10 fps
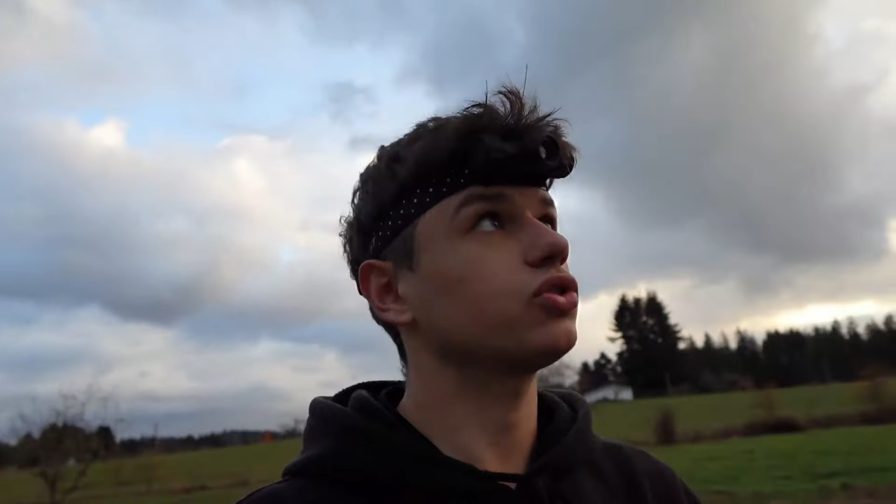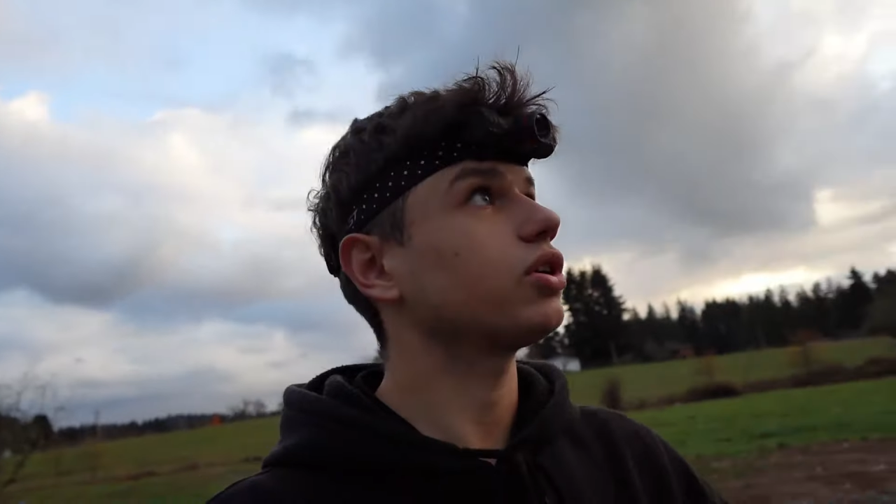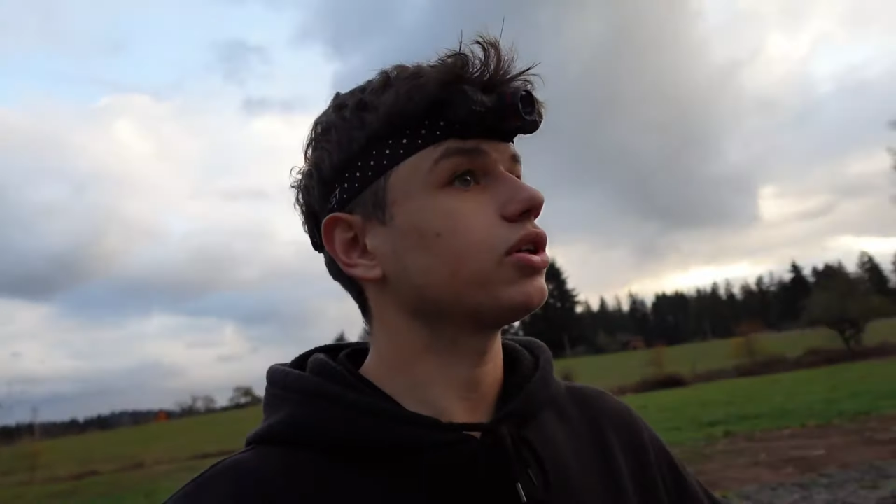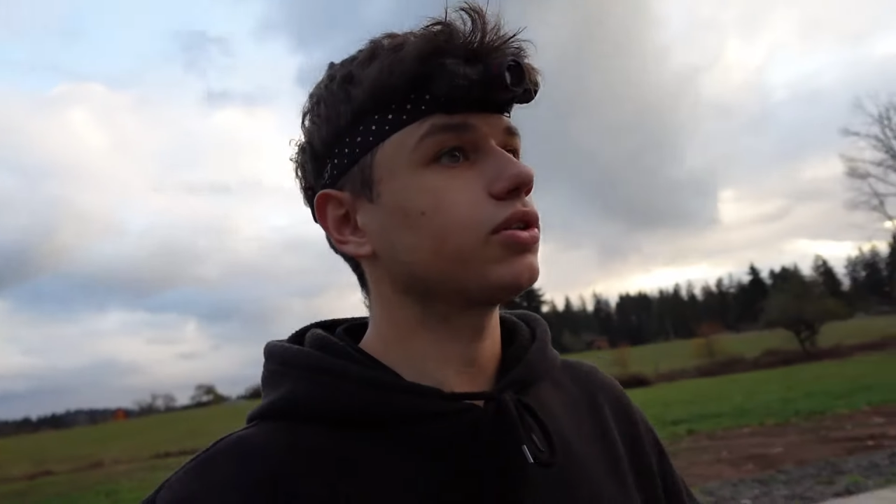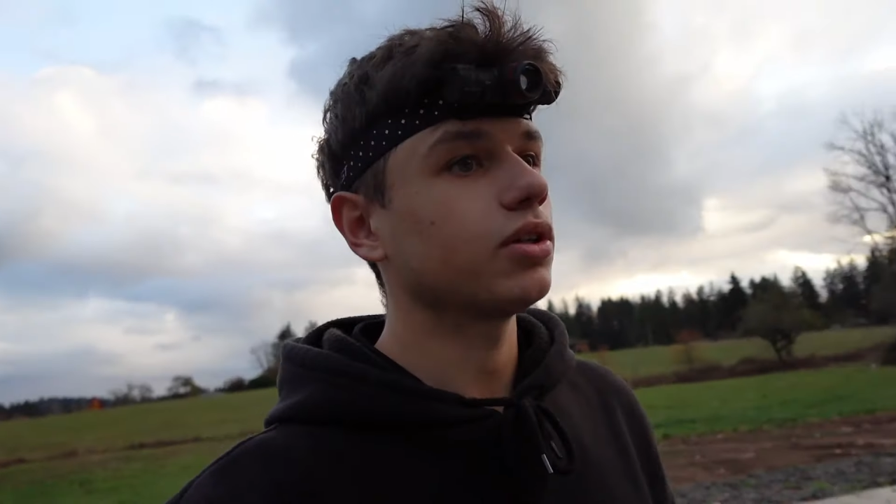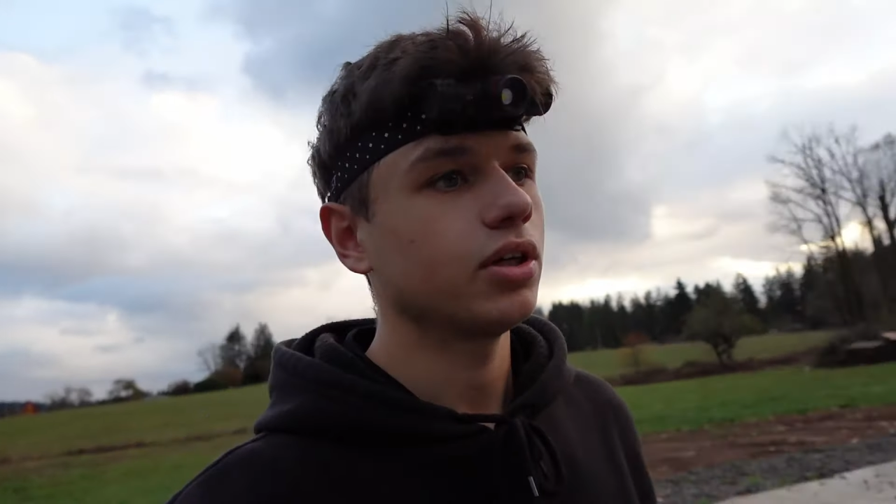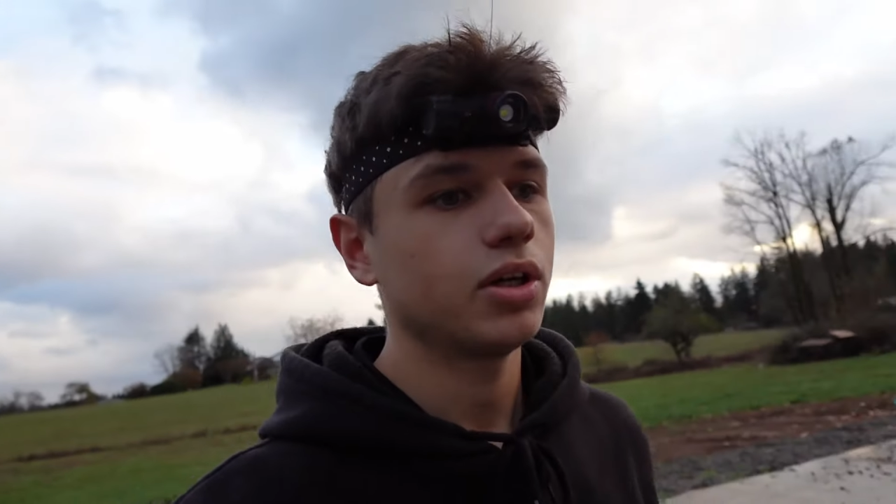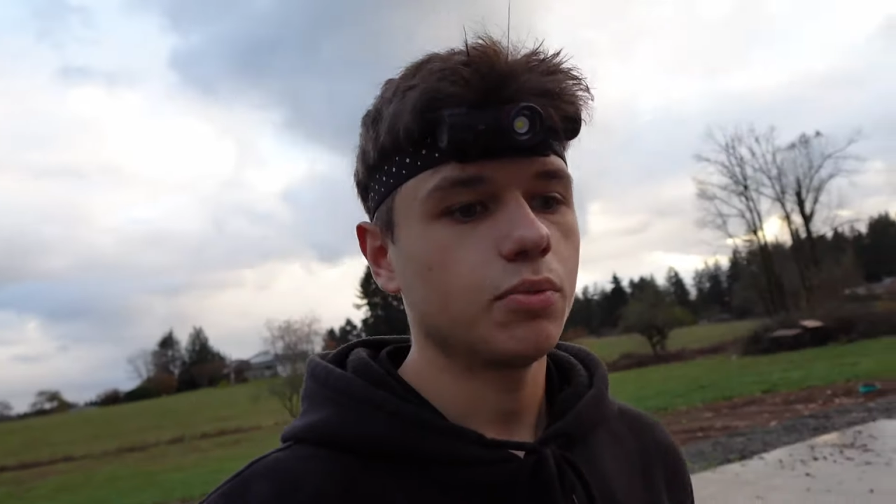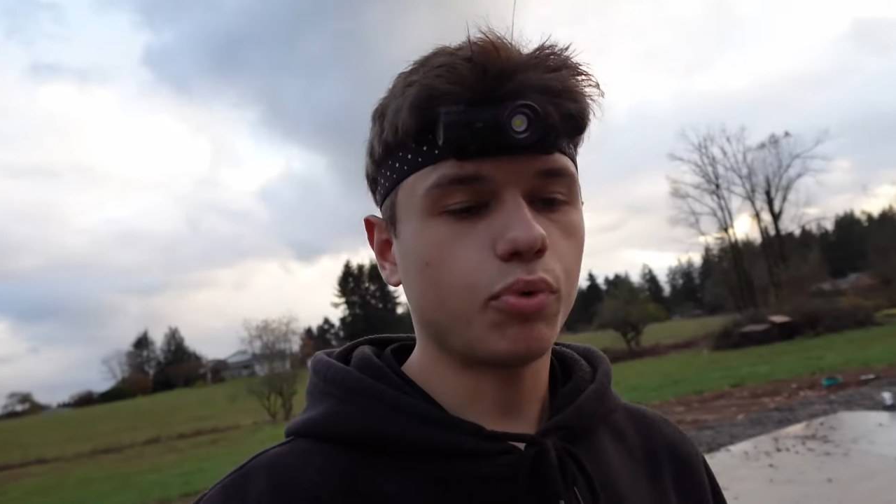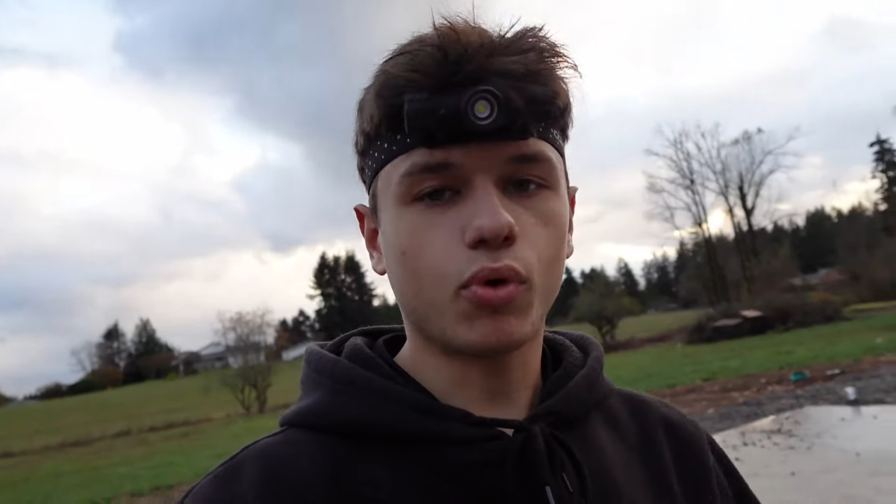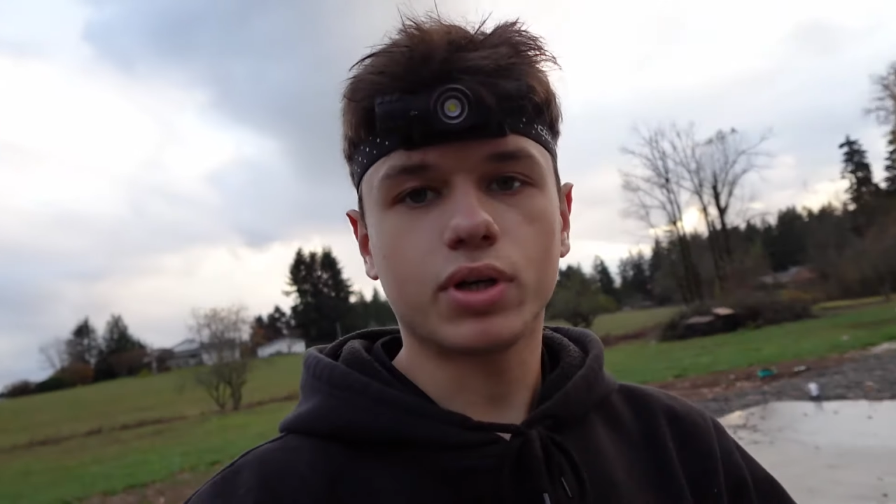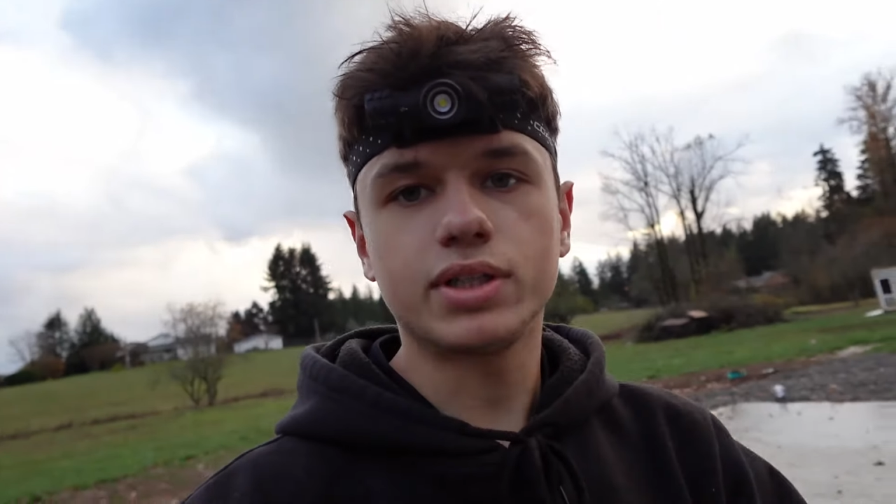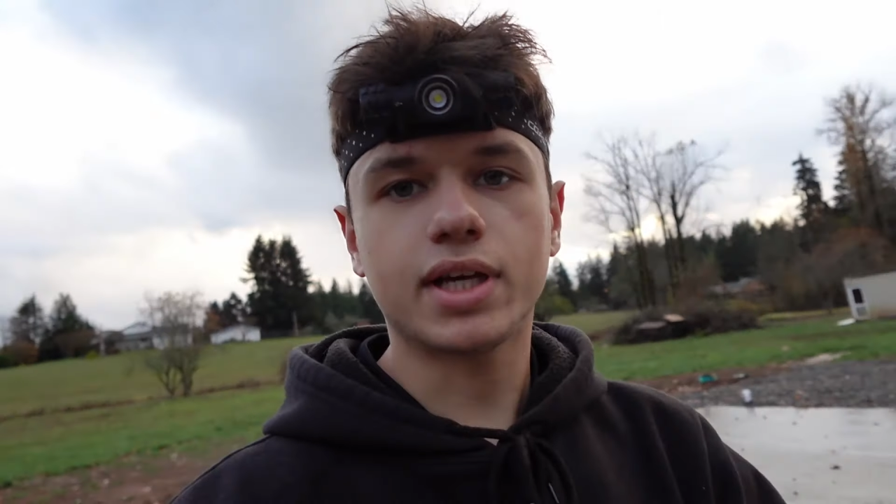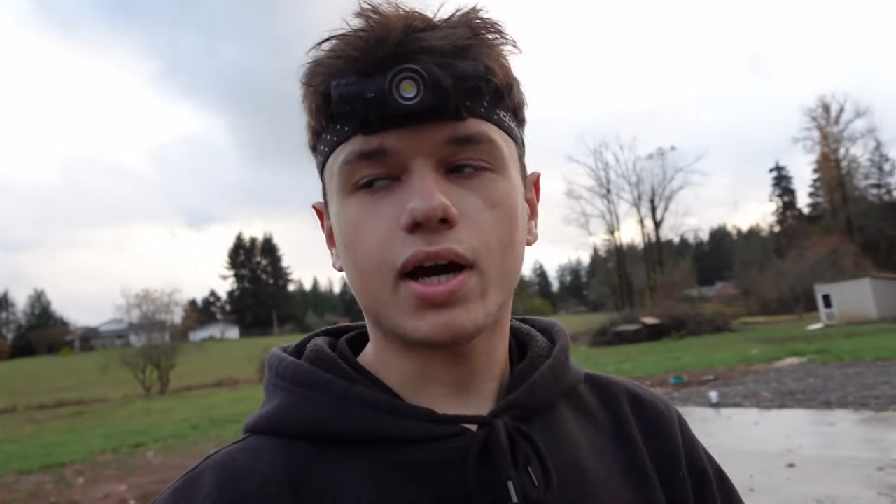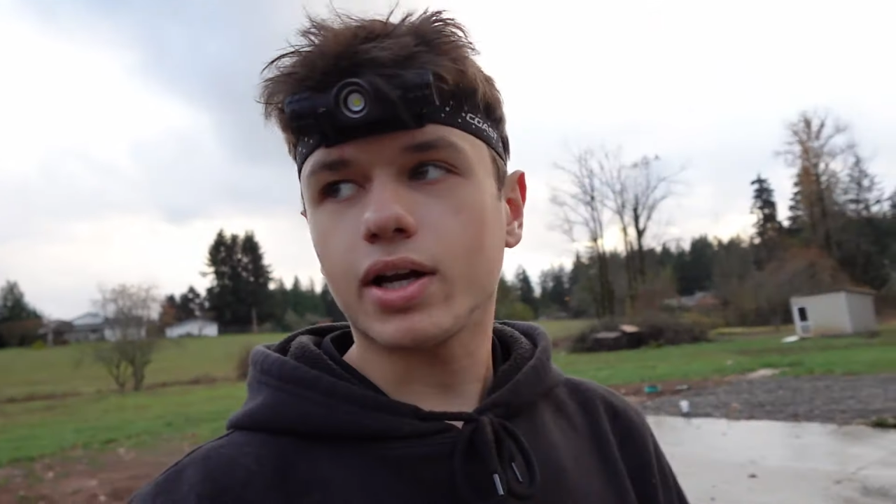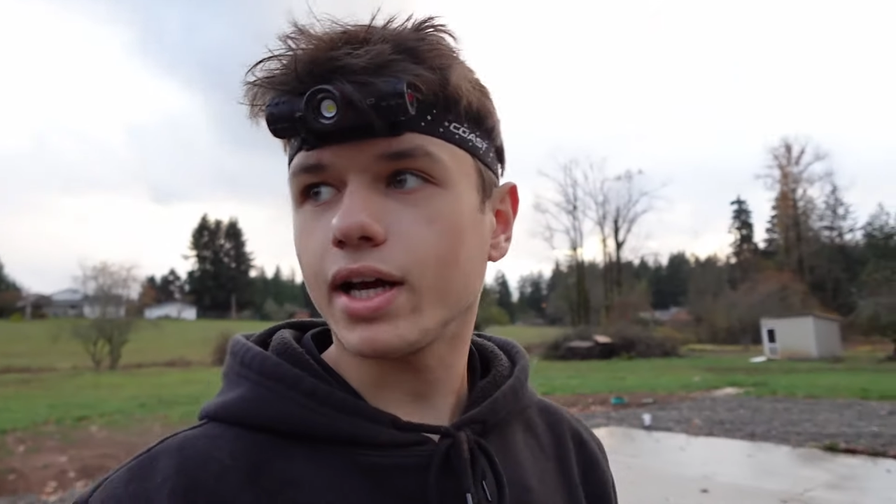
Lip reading: started pouring down.